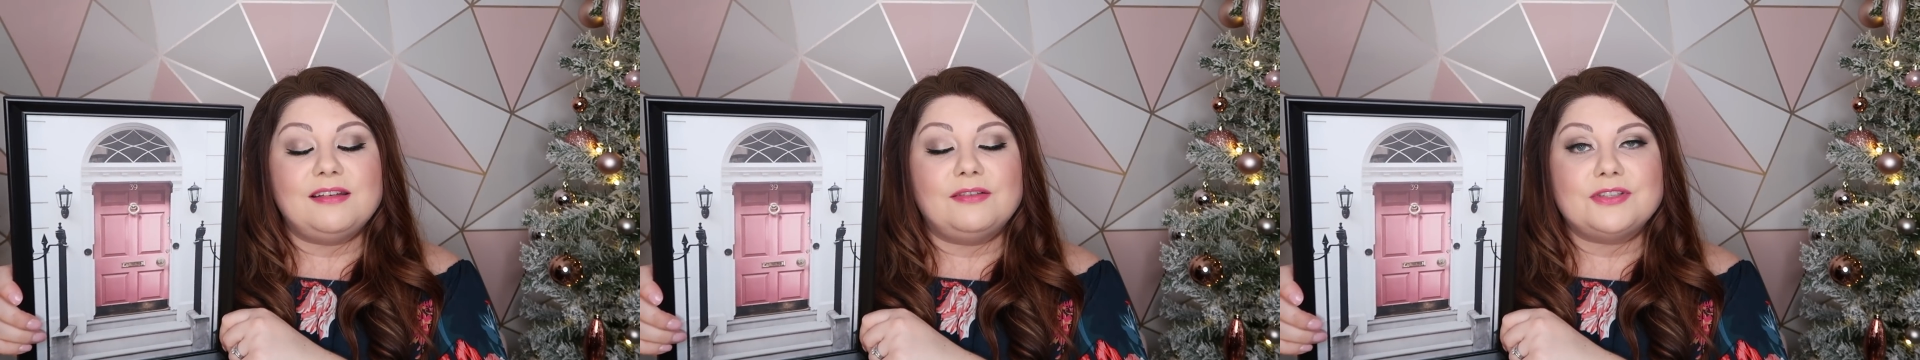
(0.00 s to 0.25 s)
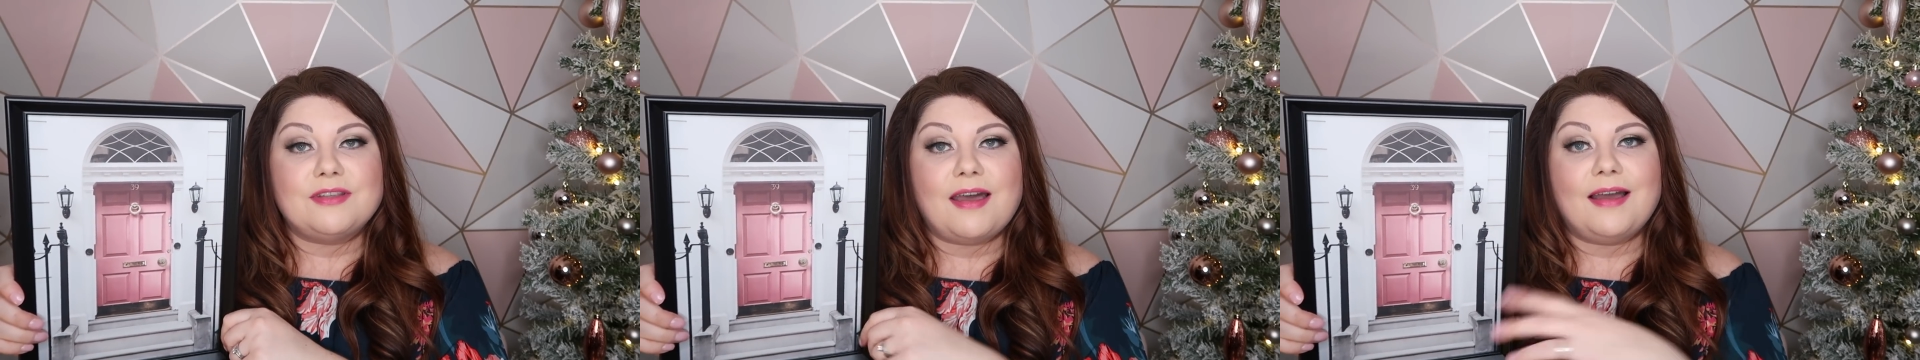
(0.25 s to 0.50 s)

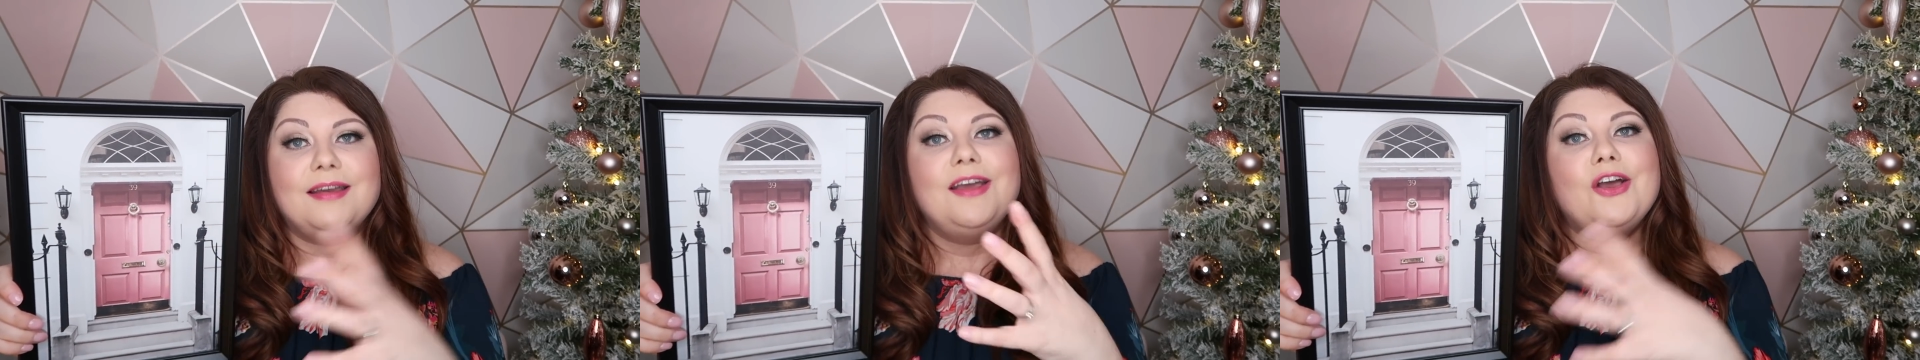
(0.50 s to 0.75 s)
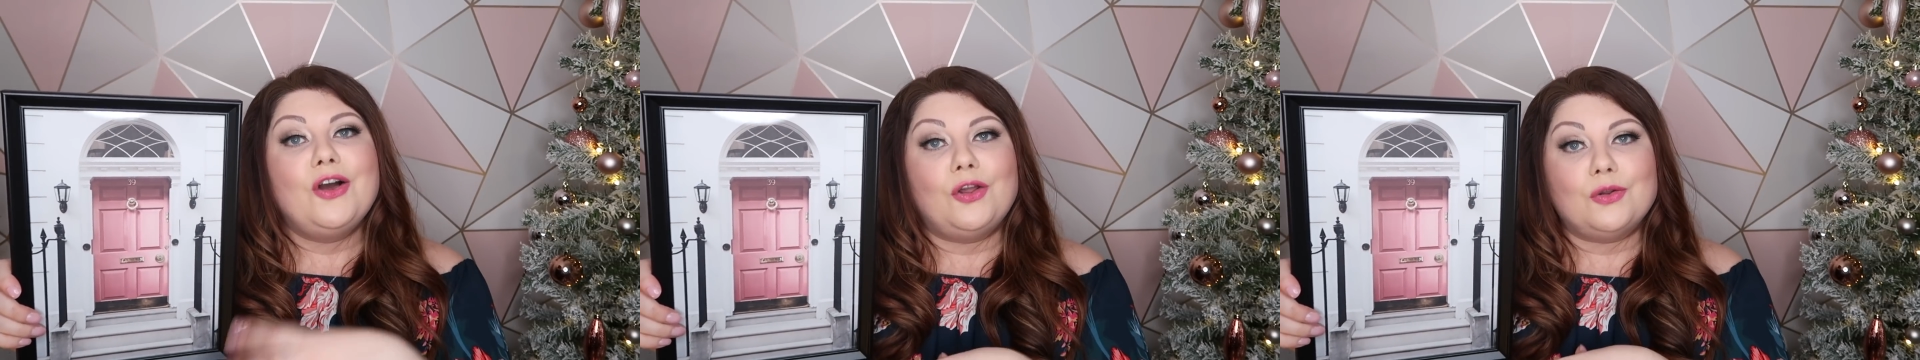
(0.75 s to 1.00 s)
loved that
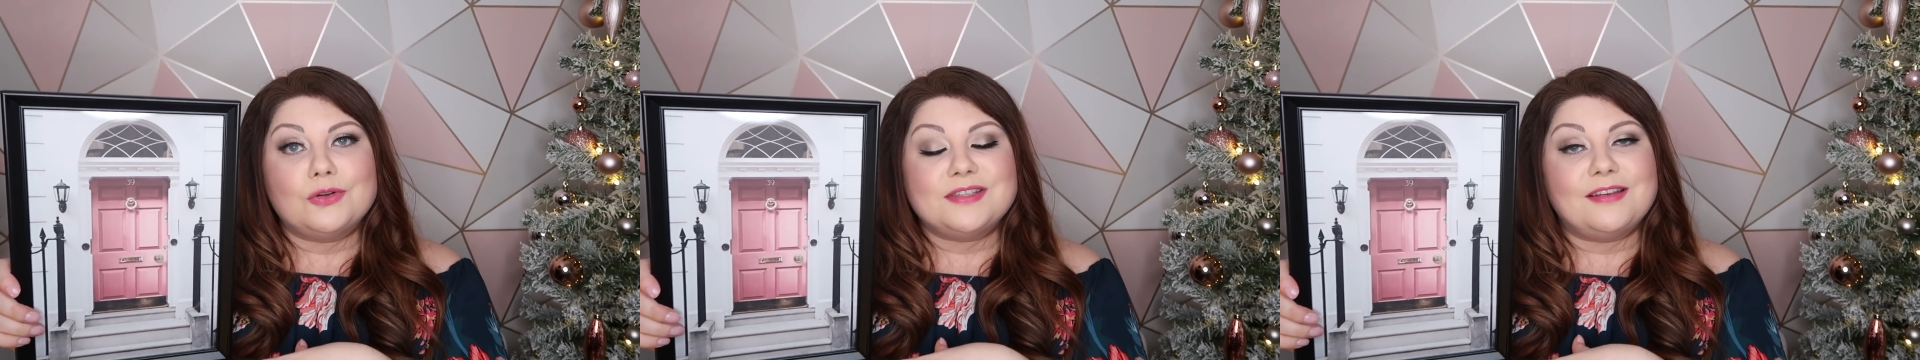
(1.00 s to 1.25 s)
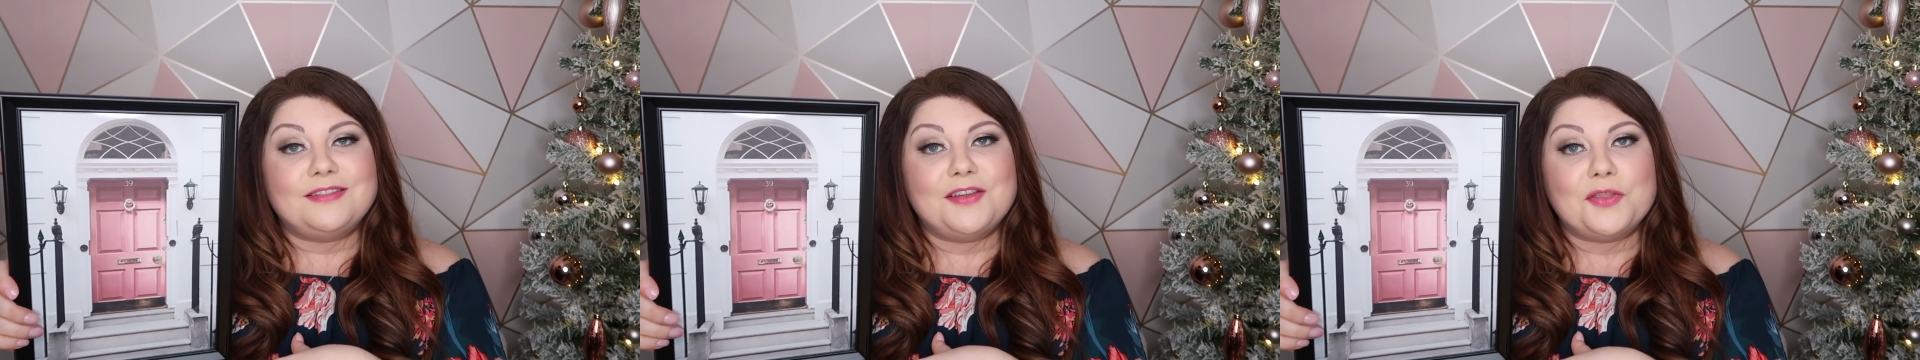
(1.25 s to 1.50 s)

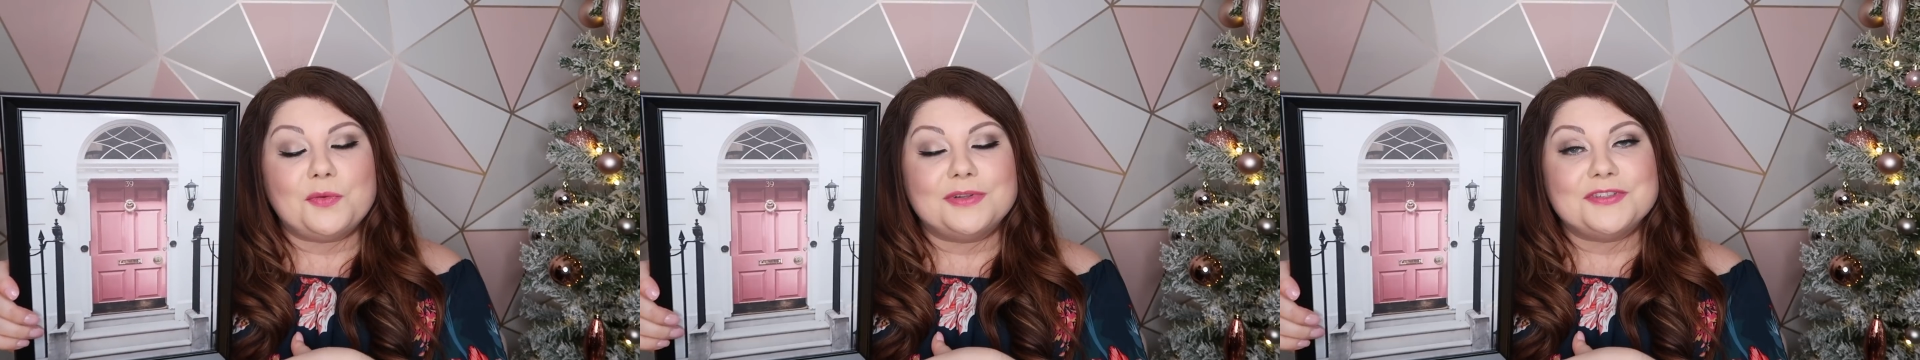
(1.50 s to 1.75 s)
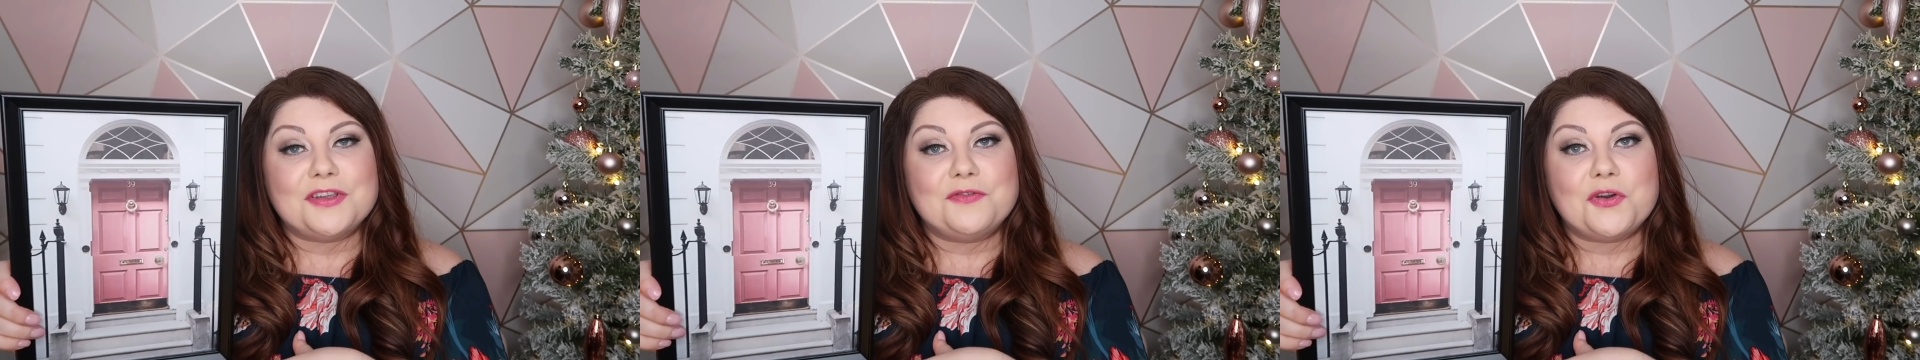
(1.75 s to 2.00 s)
alongside the other
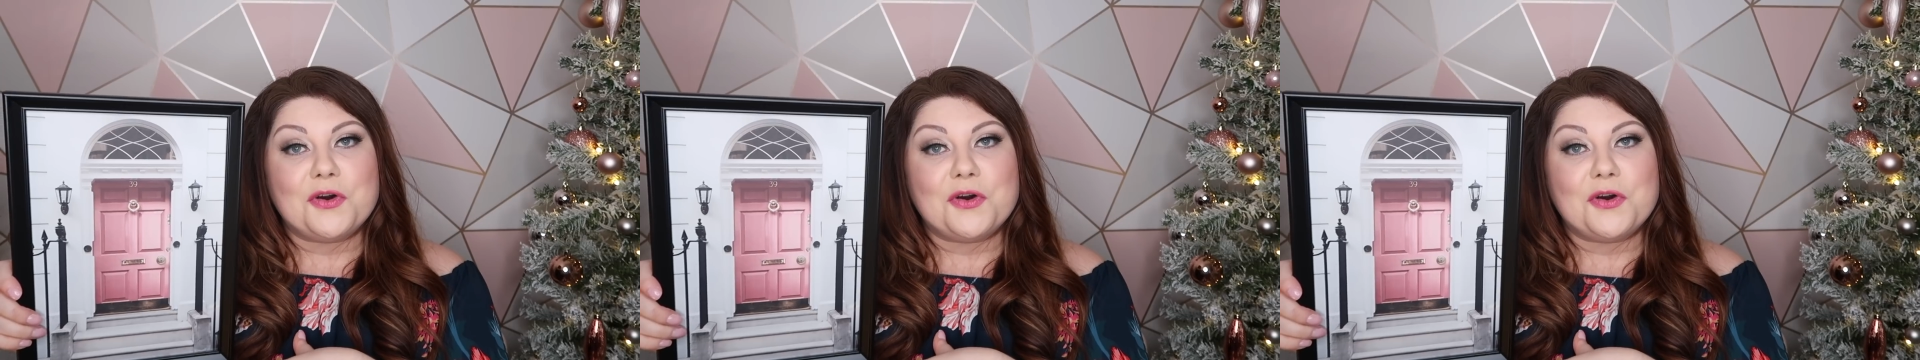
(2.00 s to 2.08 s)
ones I've